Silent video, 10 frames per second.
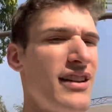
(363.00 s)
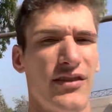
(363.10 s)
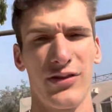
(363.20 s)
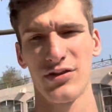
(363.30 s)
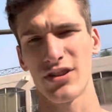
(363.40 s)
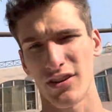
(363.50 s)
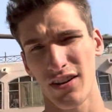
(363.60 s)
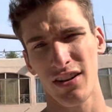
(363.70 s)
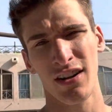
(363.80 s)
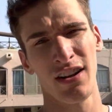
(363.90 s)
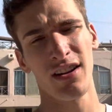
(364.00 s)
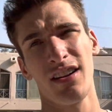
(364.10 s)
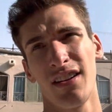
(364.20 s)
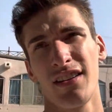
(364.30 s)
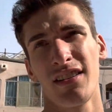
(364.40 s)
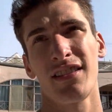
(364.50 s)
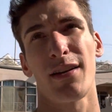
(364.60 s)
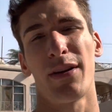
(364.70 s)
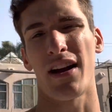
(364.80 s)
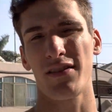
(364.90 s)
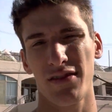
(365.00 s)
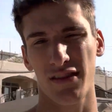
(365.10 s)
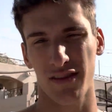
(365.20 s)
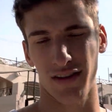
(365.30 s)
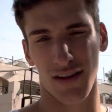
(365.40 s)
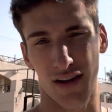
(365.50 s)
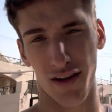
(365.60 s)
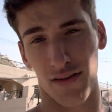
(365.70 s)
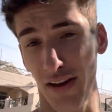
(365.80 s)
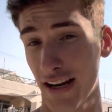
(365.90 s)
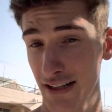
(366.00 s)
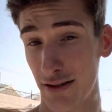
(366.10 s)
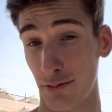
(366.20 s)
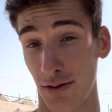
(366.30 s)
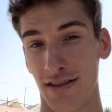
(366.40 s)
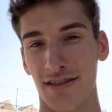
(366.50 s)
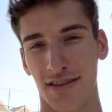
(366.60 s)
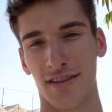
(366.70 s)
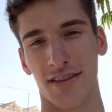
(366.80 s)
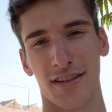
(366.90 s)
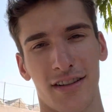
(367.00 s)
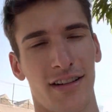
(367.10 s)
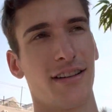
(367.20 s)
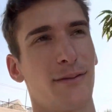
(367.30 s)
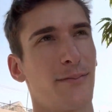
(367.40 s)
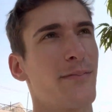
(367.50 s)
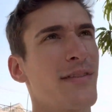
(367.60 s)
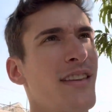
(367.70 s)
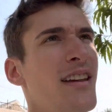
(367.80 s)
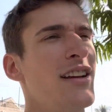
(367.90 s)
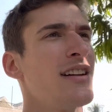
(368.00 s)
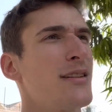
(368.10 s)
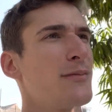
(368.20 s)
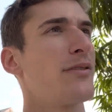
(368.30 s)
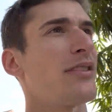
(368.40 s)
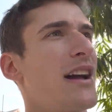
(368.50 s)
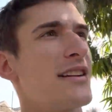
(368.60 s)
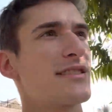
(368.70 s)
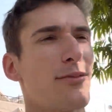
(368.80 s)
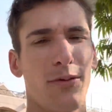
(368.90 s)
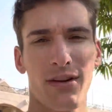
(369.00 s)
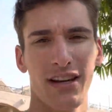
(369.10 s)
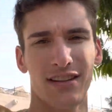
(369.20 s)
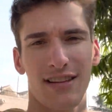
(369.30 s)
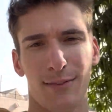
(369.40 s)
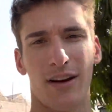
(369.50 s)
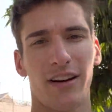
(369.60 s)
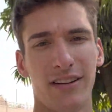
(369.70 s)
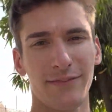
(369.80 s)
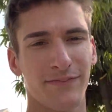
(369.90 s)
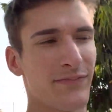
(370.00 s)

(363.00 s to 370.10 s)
in the future coming out of edited ones. I am flying a small media team out here.